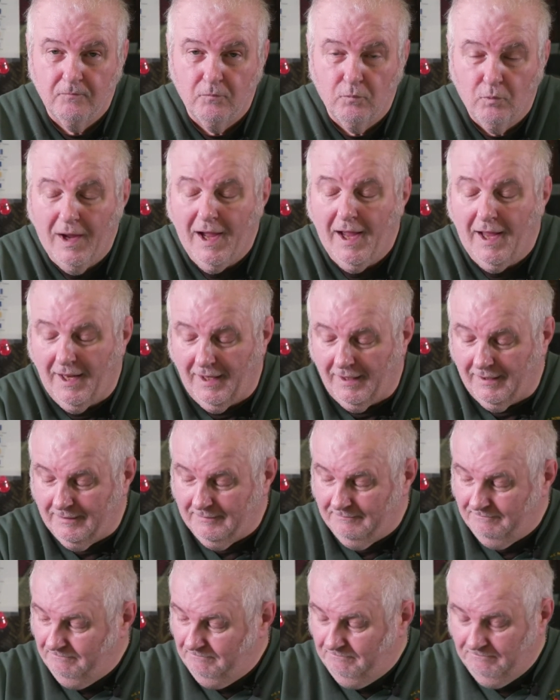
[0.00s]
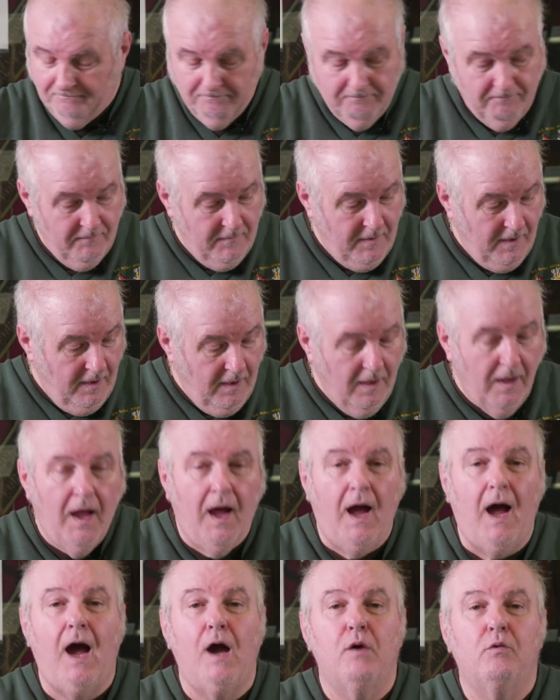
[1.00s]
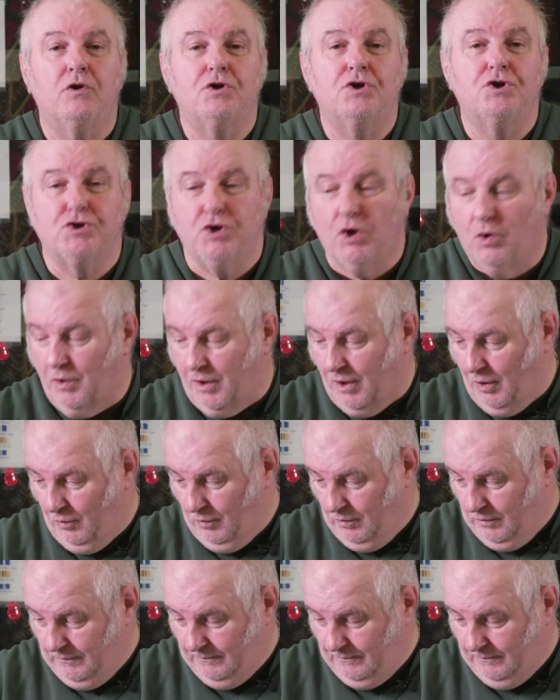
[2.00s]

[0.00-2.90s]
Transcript: Well, I will show you.